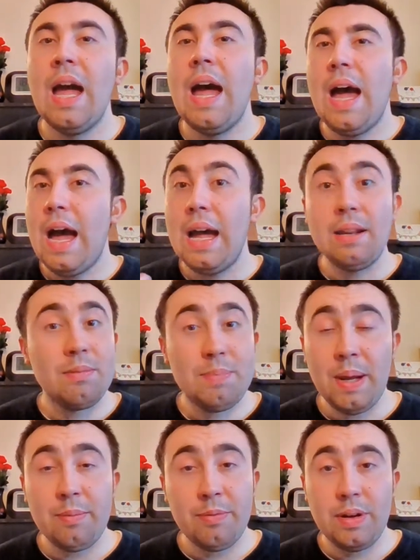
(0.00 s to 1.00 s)
and be
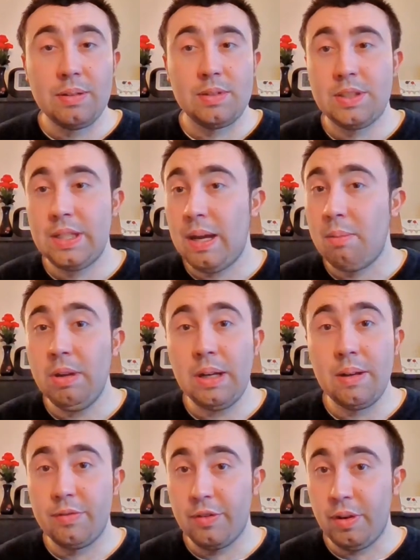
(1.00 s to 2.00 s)
upfront. Say, I'm looking
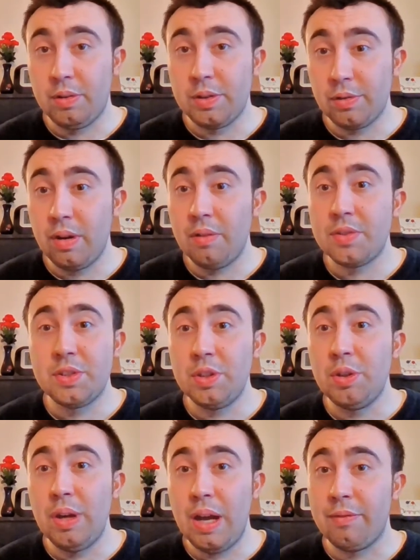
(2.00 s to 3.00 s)
for photographs. Do
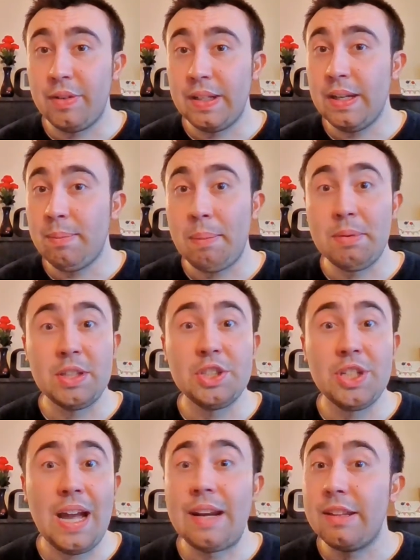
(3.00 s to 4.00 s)
you have any? I'm happy to
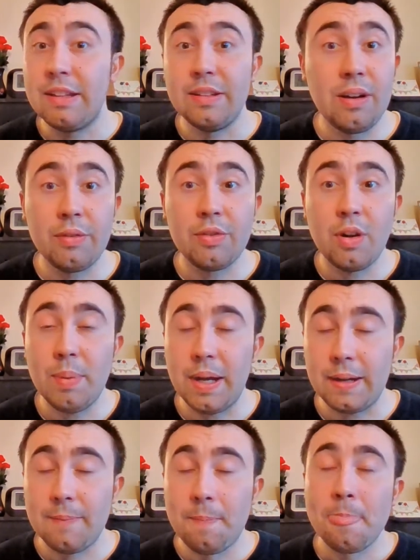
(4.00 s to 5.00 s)
share anything that I've got
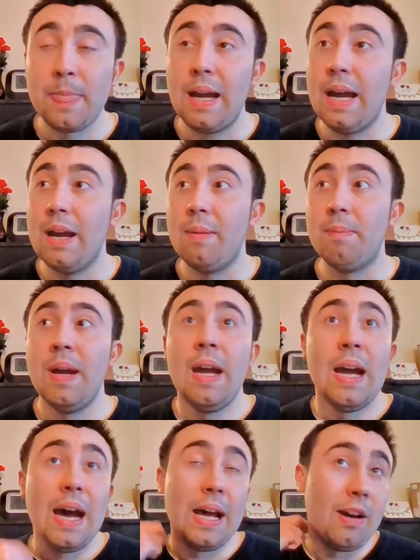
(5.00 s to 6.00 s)
back. And
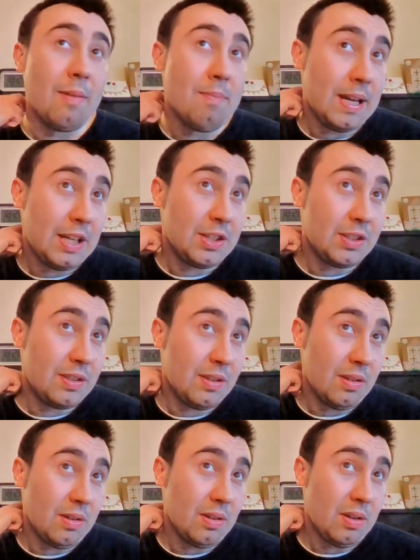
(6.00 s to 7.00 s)
I managed
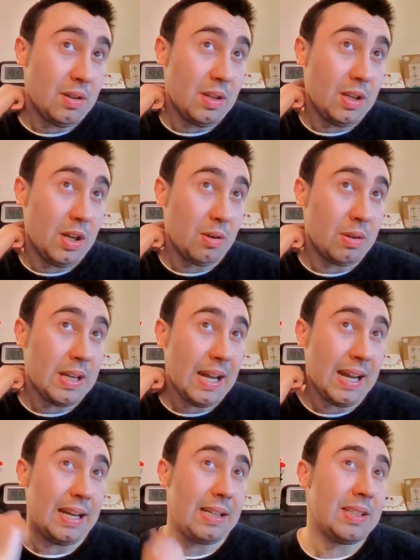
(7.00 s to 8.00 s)
to
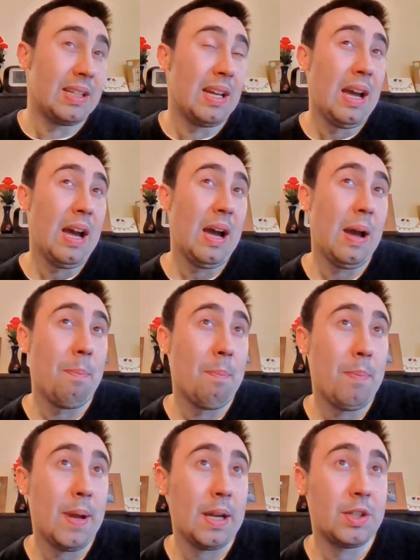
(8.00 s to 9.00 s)
locate a
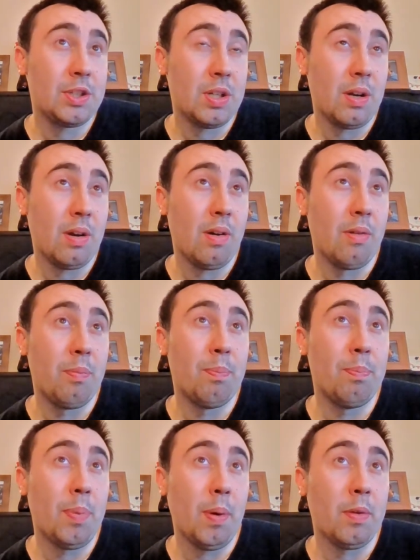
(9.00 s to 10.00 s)
picture of
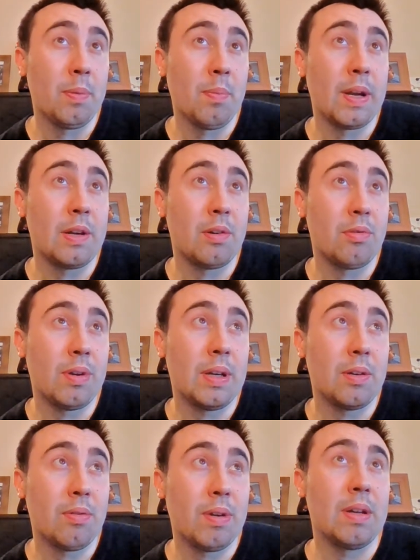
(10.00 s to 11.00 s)
both my great
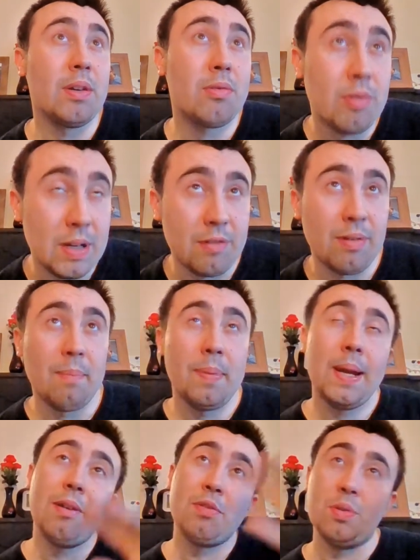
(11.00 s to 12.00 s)

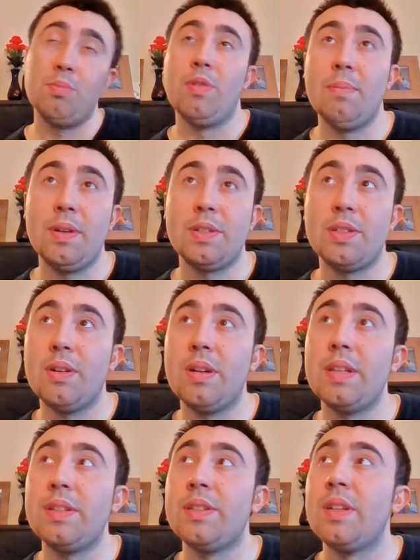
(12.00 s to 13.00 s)
grandparents on one of my sides.